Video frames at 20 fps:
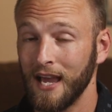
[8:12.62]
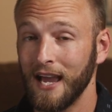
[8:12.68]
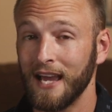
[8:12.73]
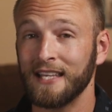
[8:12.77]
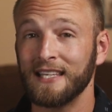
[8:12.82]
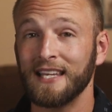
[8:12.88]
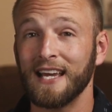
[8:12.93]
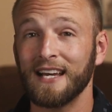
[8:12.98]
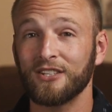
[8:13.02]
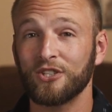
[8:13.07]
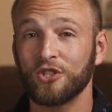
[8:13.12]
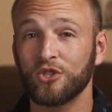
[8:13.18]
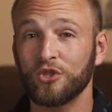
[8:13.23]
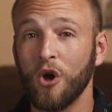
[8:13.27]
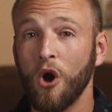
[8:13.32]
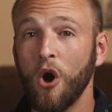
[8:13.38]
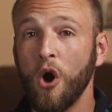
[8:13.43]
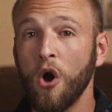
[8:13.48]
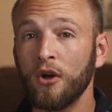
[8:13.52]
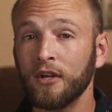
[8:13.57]
And yet
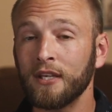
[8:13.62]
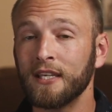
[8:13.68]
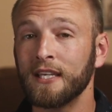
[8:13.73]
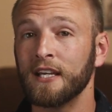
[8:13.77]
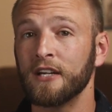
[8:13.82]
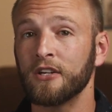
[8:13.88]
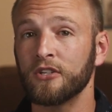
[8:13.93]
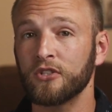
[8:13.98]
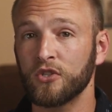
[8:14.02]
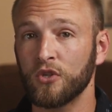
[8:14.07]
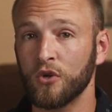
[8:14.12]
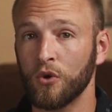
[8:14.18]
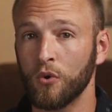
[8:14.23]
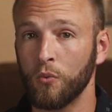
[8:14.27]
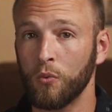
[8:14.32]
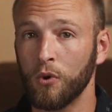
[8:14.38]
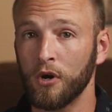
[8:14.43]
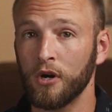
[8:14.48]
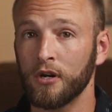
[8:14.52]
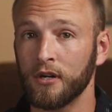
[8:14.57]
Saul hears their
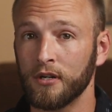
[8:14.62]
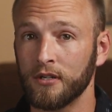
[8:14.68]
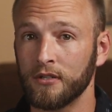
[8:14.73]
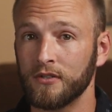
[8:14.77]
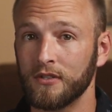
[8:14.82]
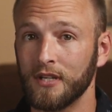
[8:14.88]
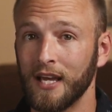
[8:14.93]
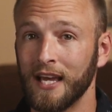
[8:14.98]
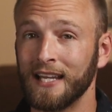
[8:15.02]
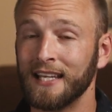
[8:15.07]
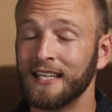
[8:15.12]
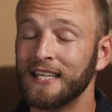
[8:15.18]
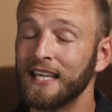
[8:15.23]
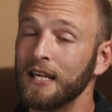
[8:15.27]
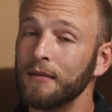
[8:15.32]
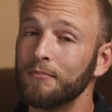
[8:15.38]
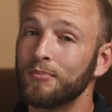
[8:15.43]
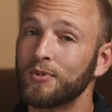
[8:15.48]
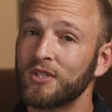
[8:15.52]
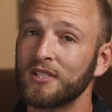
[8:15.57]
words and he
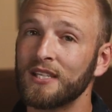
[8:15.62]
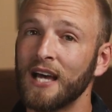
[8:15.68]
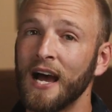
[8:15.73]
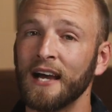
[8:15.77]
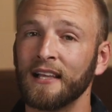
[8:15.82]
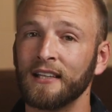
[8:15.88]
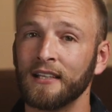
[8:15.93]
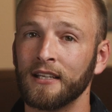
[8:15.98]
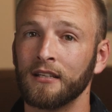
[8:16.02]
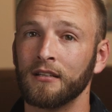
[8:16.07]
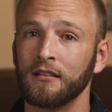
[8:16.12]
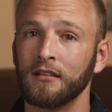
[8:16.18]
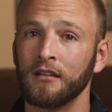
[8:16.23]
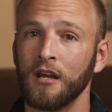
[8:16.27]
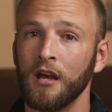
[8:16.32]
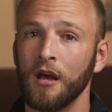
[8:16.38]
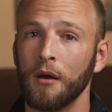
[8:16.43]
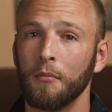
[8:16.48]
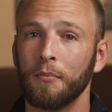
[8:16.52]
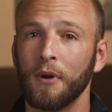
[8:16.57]
keeps silent,
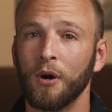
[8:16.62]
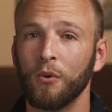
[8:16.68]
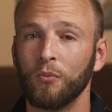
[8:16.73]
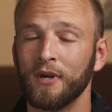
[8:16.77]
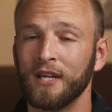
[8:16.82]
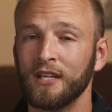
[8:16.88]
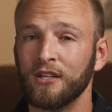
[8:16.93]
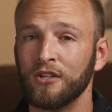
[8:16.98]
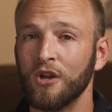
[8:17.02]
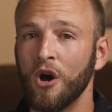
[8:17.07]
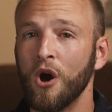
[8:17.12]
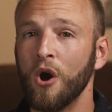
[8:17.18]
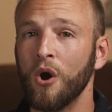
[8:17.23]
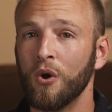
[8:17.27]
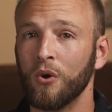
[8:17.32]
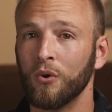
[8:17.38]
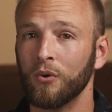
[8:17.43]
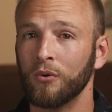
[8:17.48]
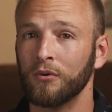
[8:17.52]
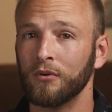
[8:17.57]
but we
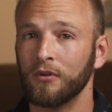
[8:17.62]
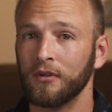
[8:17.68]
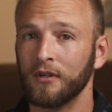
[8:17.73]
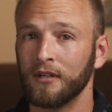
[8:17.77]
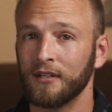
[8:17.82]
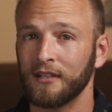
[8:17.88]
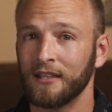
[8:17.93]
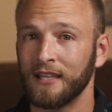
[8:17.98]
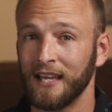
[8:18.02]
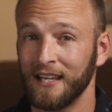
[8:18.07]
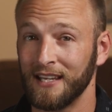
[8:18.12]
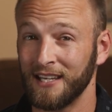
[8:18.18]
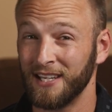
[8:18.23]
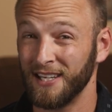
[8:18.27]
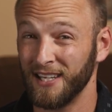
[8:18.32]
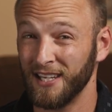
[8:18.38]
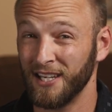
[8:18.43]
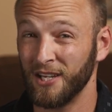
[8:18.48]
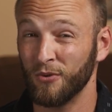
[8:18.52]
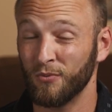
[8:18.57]
know that
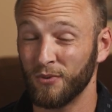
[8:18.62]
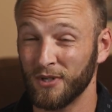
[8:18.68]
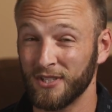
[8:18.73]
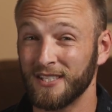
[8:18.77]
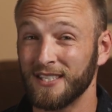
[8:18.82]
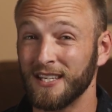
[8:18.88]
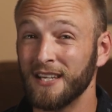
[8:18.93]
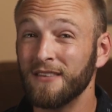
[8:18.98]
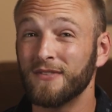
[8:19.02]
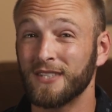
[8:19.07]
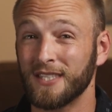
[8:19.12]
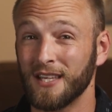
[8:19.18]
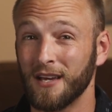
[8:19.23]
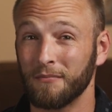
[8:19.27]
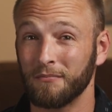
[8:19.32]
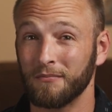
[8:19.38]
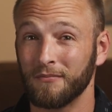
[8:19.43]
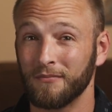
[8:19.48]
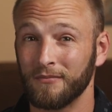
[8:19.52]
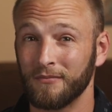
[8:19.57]
he receives them.